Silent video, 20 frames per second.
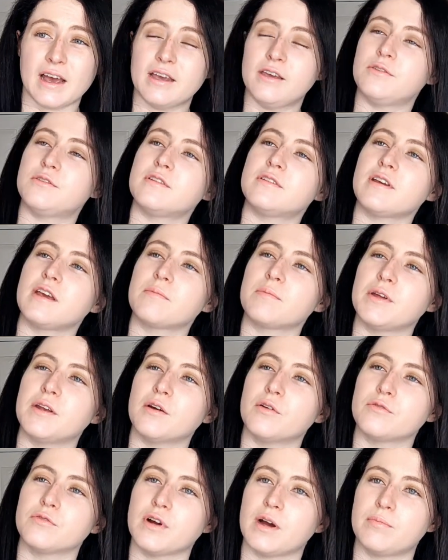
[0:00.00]
I used to take my
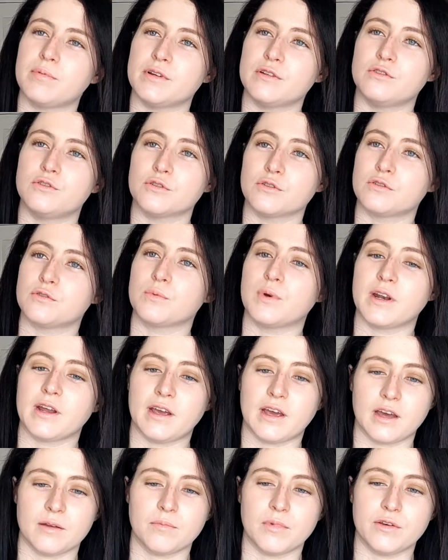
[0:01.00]
NovoRapid just when I
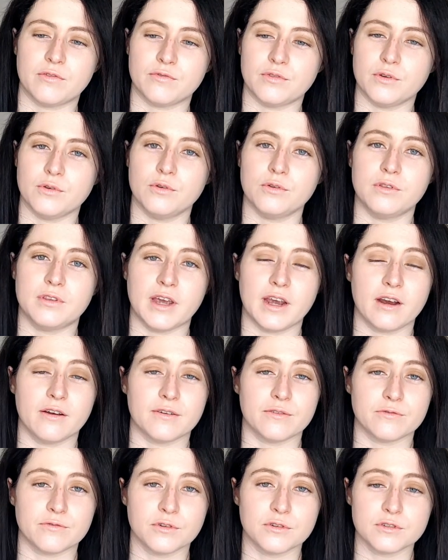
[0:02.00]
had my food there
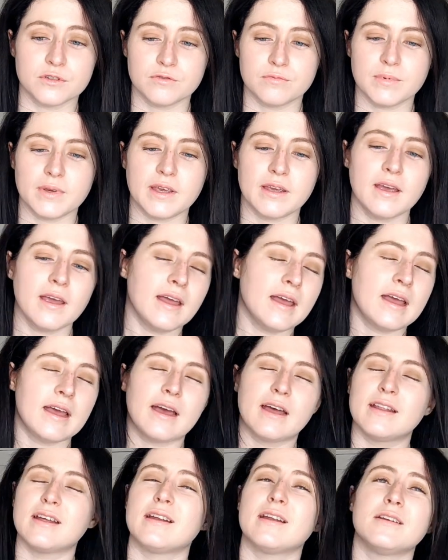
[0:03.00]
in front of me,
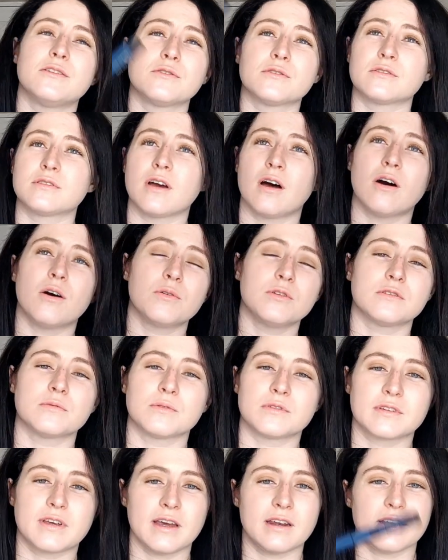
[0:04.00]
and then I just always
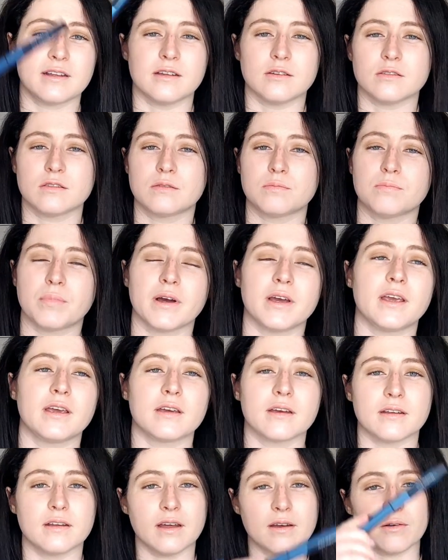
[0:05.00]
was getting this spike
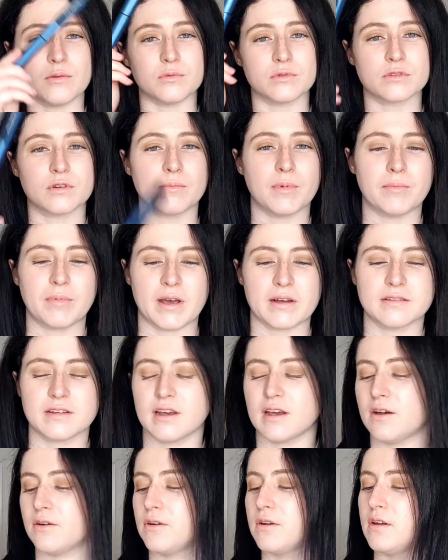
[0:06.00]
and then it was coming back
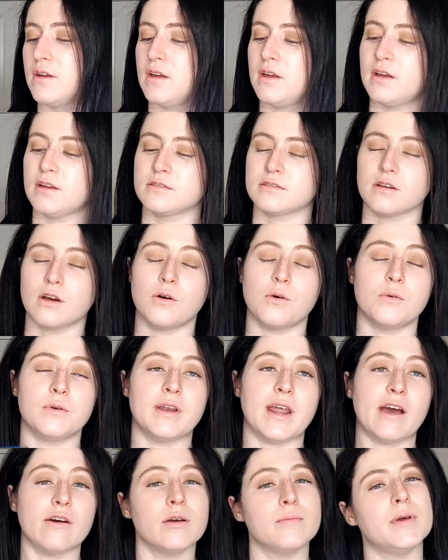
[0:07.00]
down. So
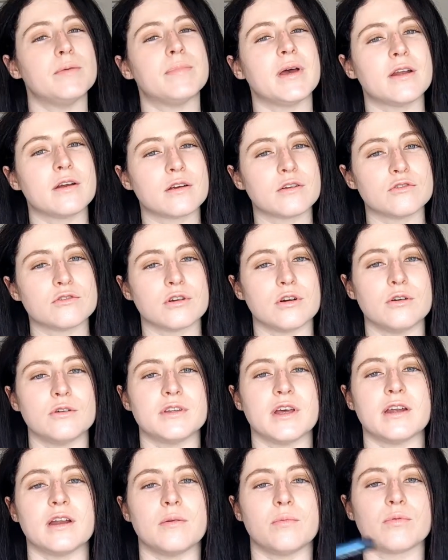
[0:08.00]
now I'm in better control
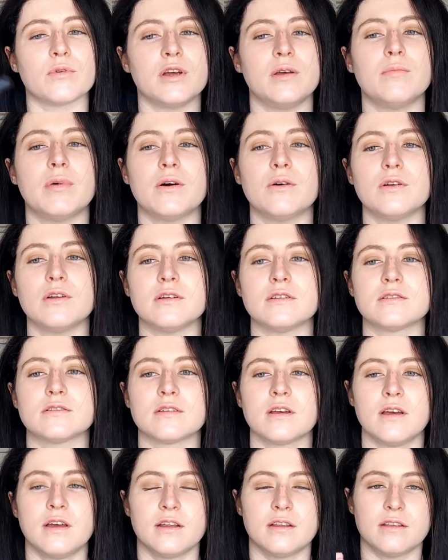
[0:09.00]
that I
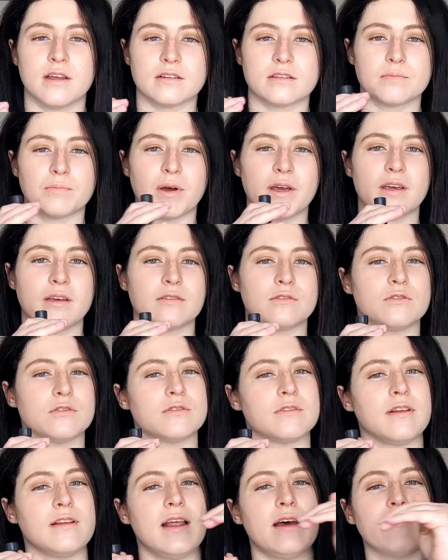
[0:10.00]
pre-bolus. That spike has
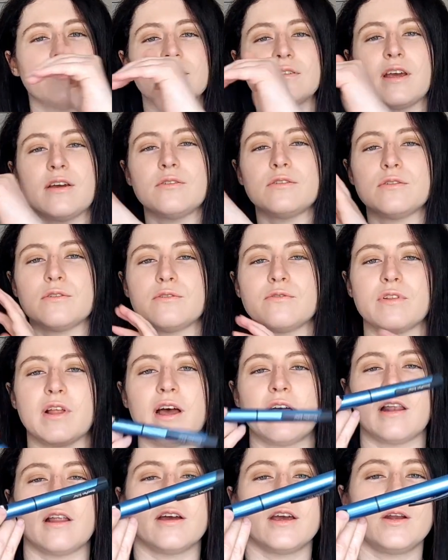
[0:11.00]
just leveled out to a
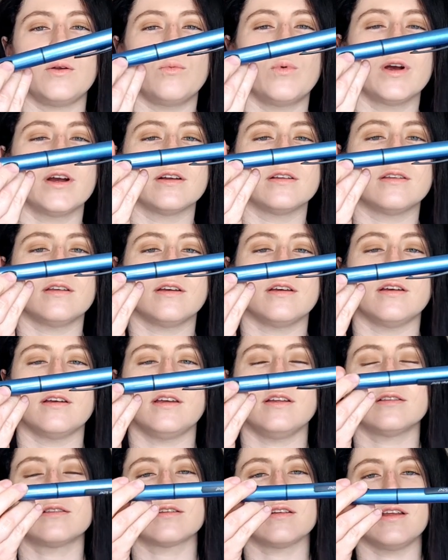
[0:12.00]
flat line where the
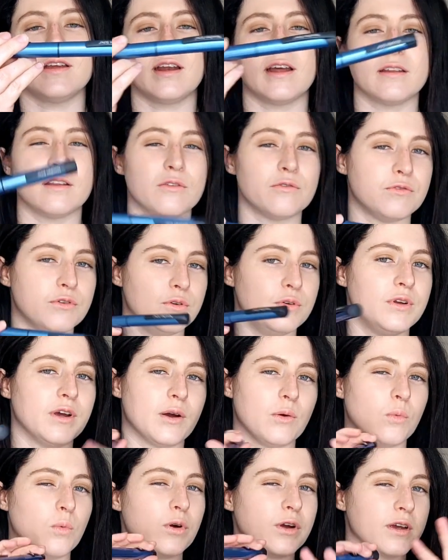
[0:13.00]
insulin and the food
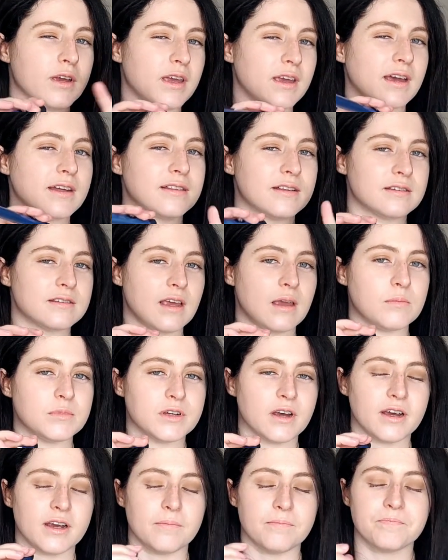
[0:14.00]
are working at the same
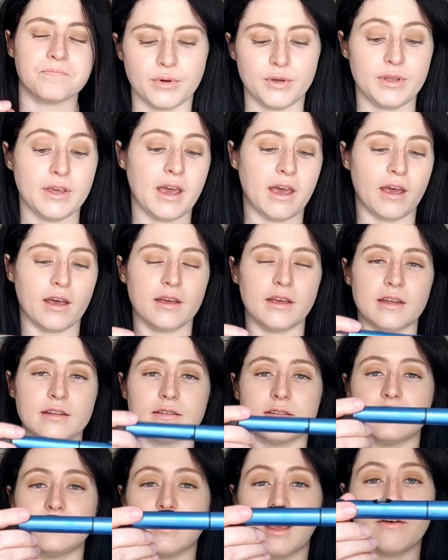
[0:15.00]
time. But yeah,
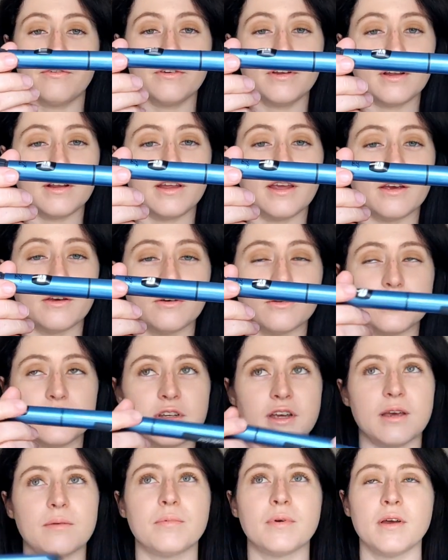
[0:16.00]
it's definitely a good
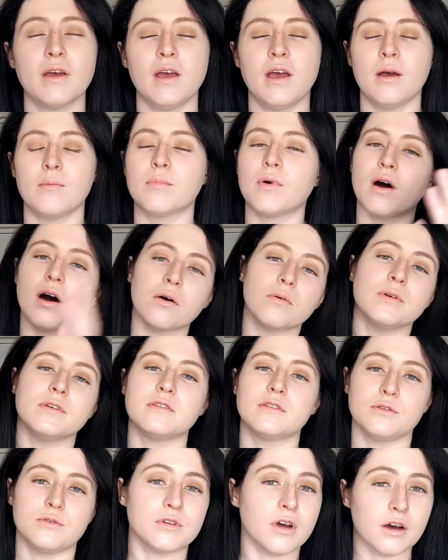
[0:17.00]
tip, but always
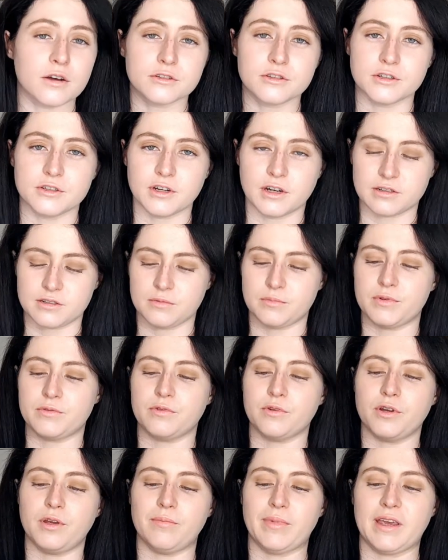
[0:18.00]
do talk to your doctor
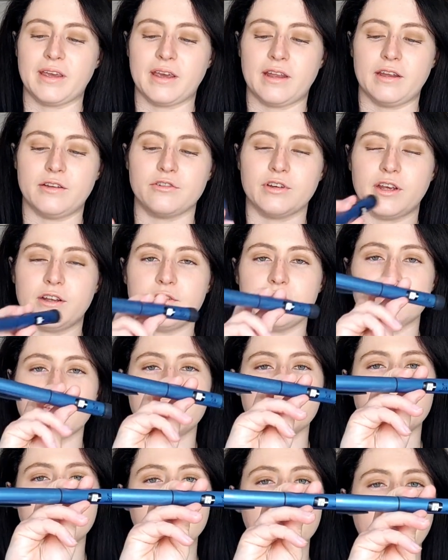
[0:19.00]
before you make any changes,
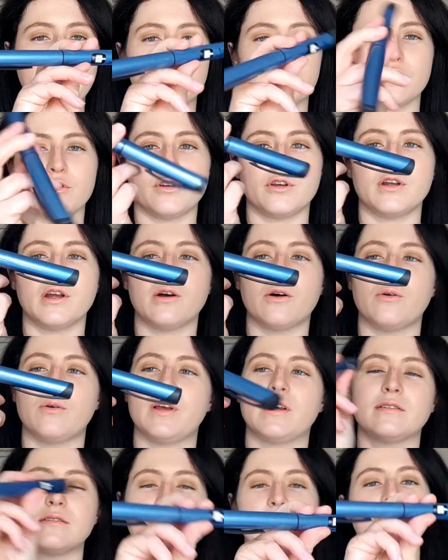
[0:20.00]
just to make sure you know
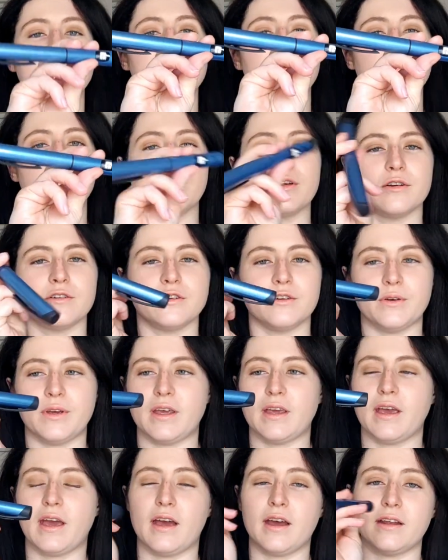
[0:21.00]
exactly what you're
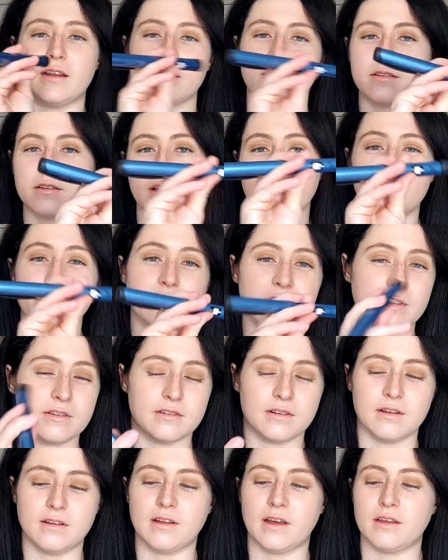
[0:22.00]
doing and the type of
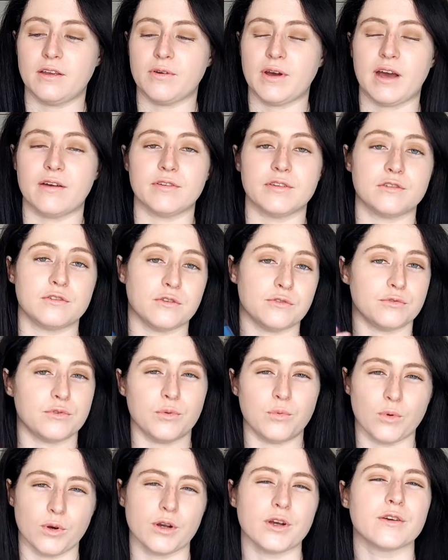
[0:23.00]
insulin that you have and stuff will
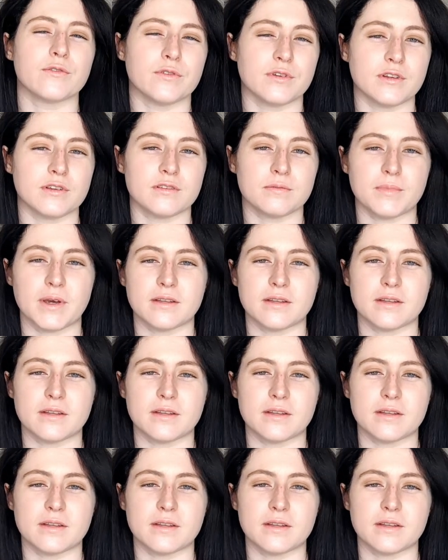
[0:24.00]
work for this